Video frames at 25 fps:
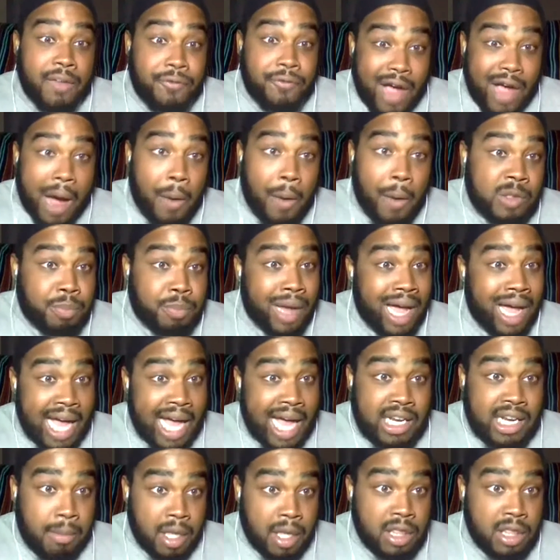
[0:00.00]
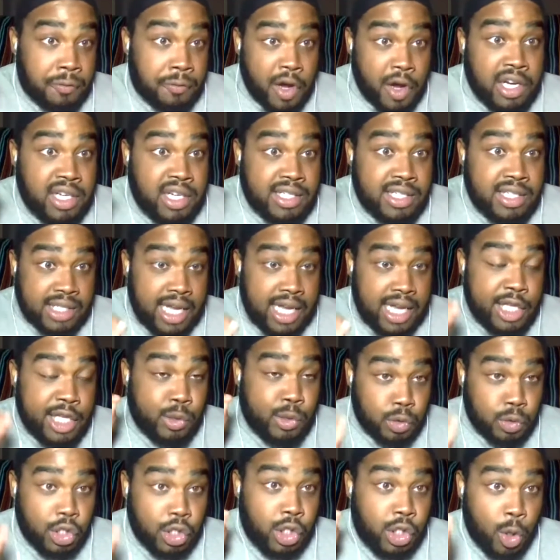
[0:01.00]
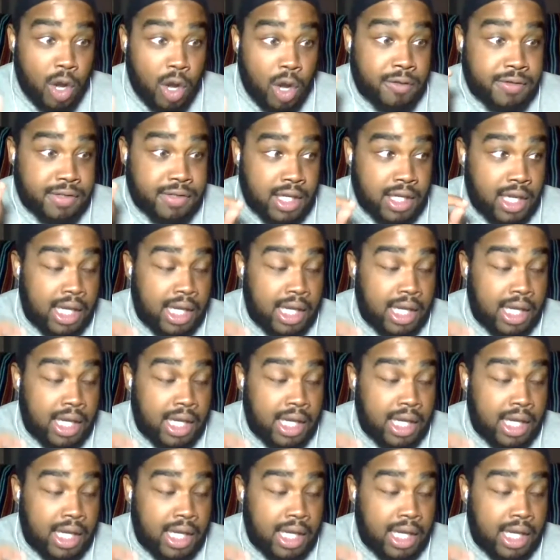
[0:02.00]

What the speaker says: behind the motherfucking scenes with the UFC,